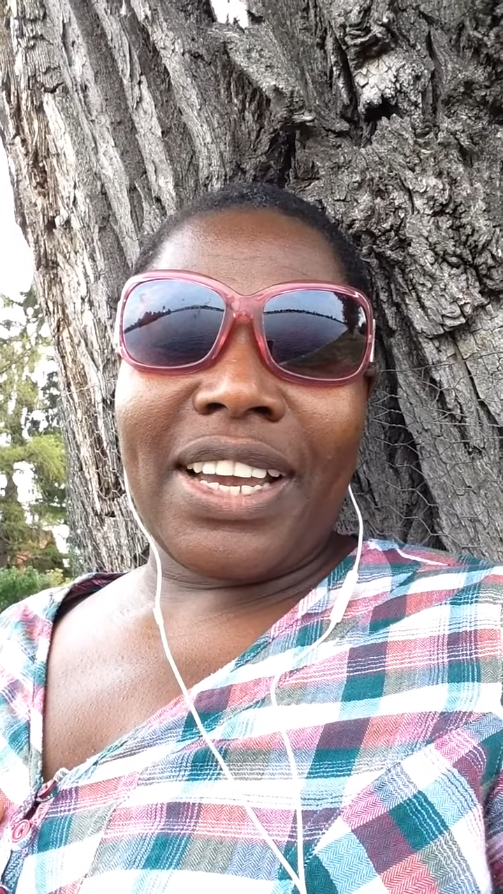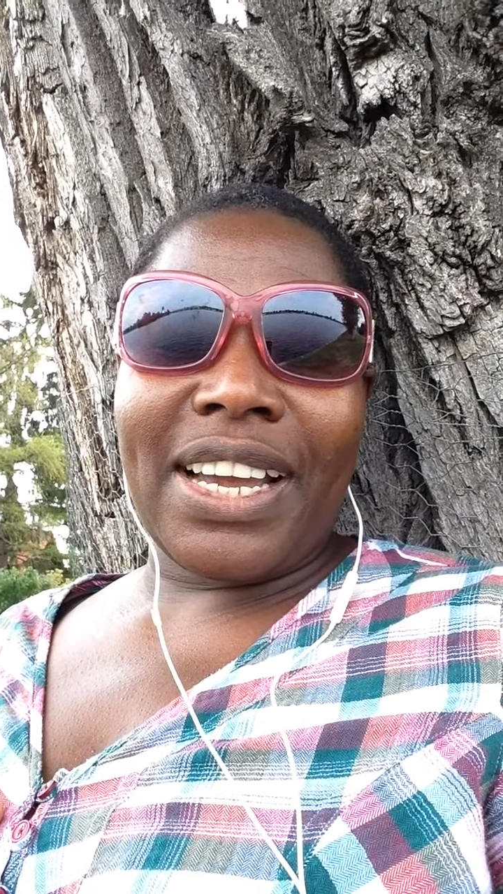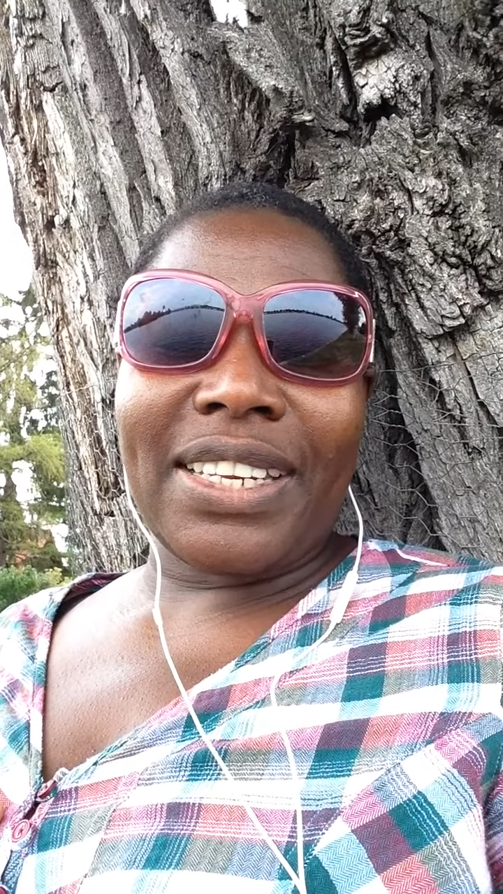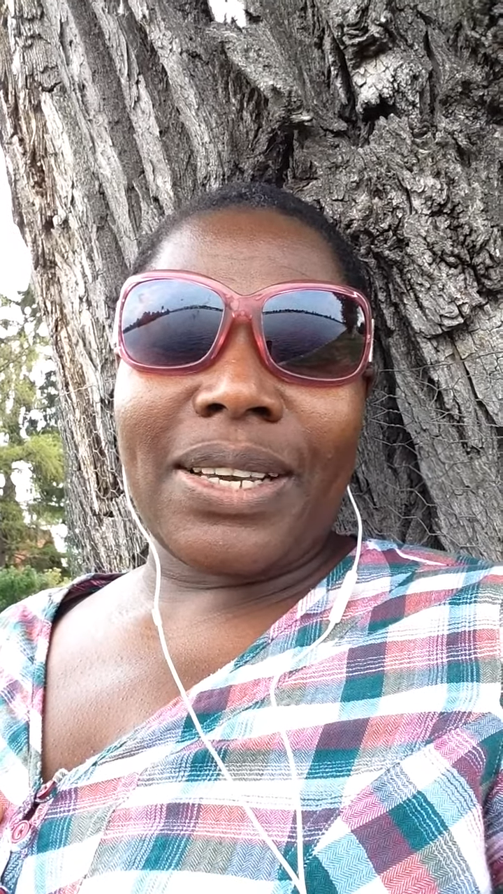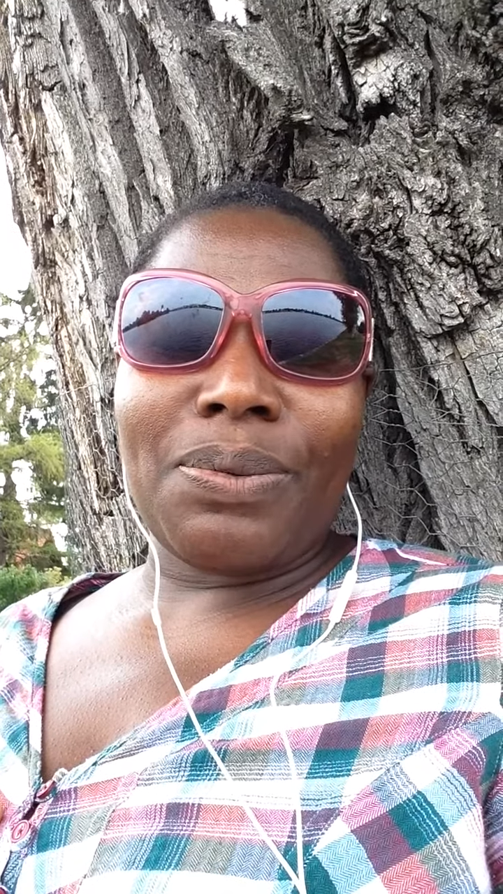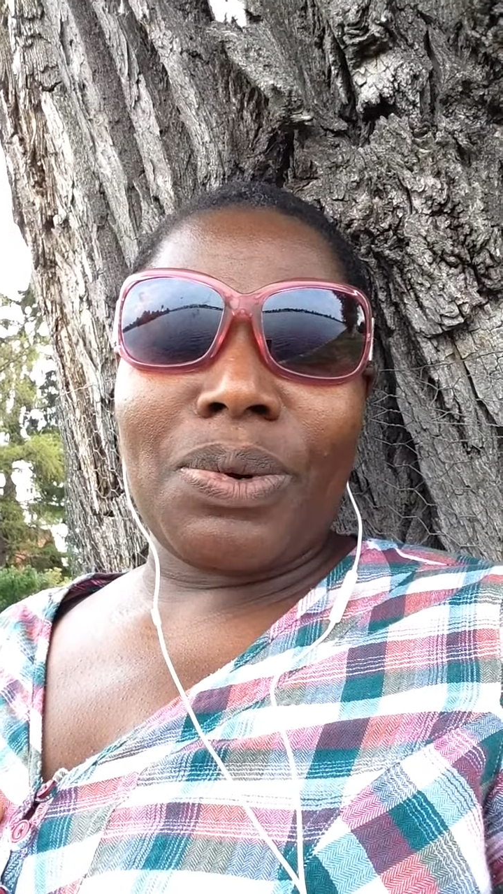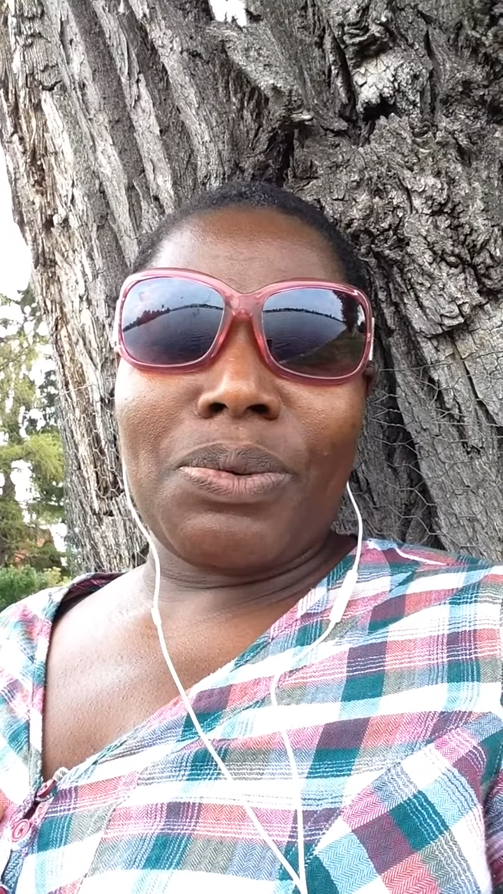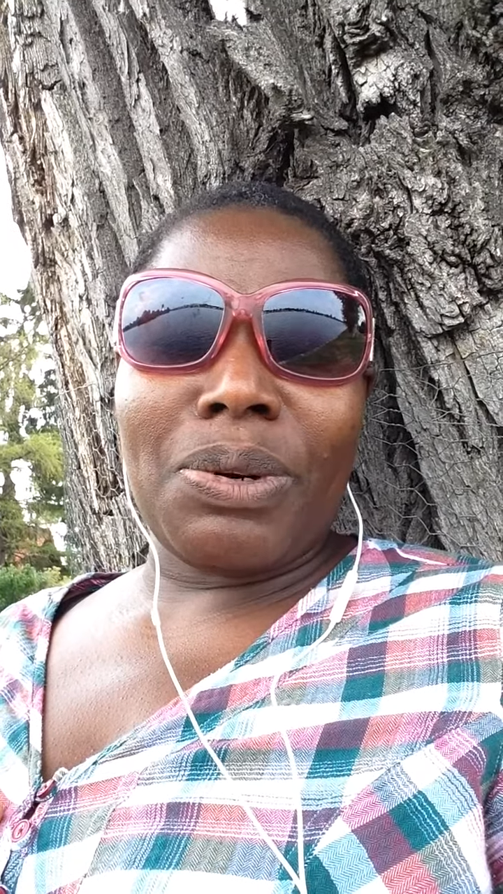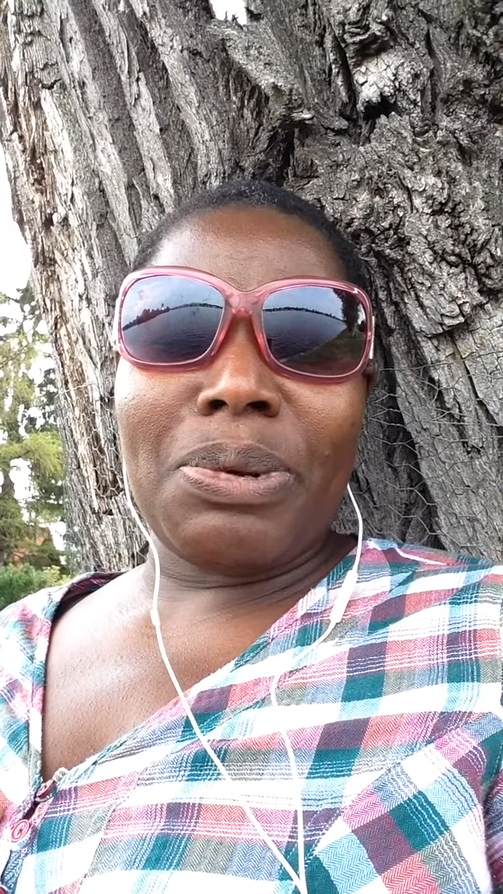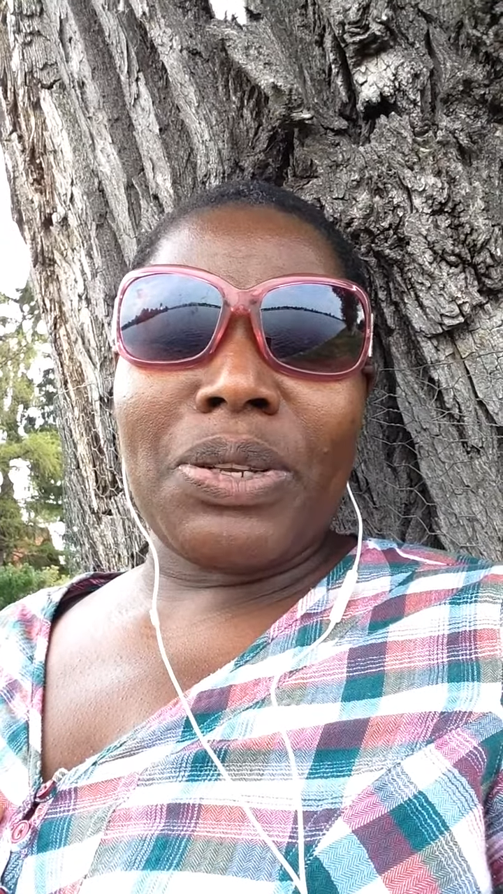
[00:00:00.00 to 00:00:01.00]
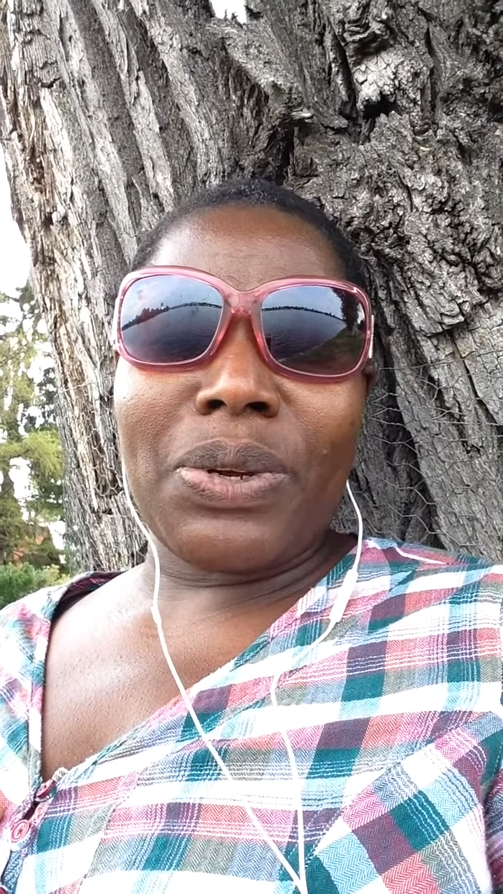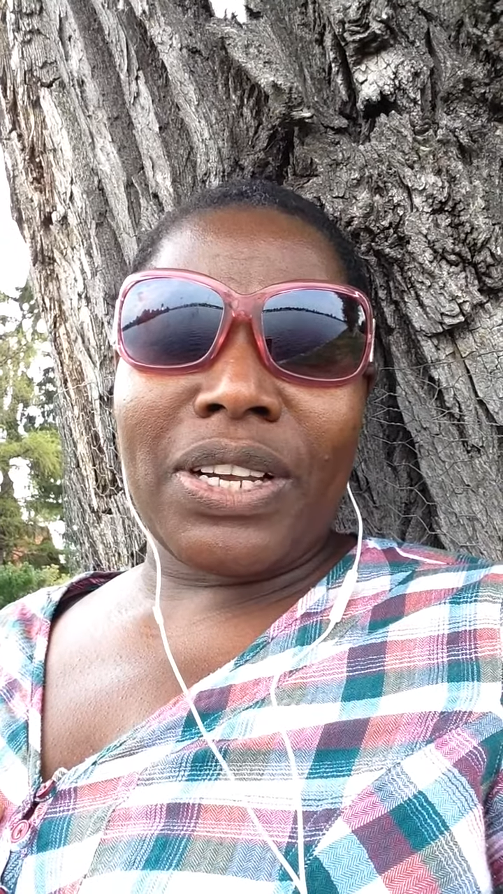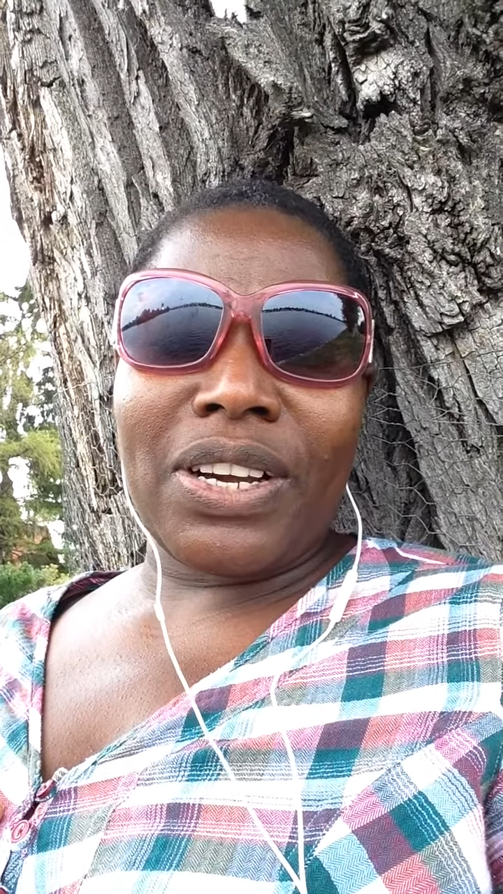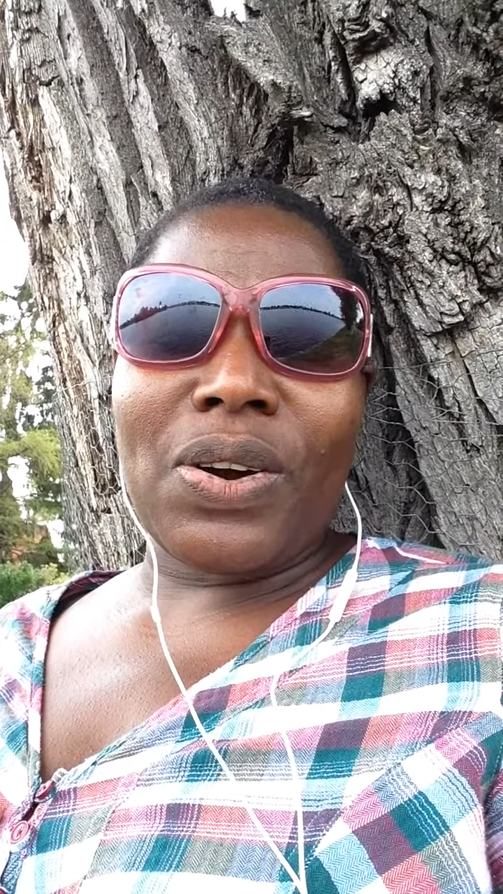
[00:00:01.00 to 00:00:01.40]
And uh, we will be doing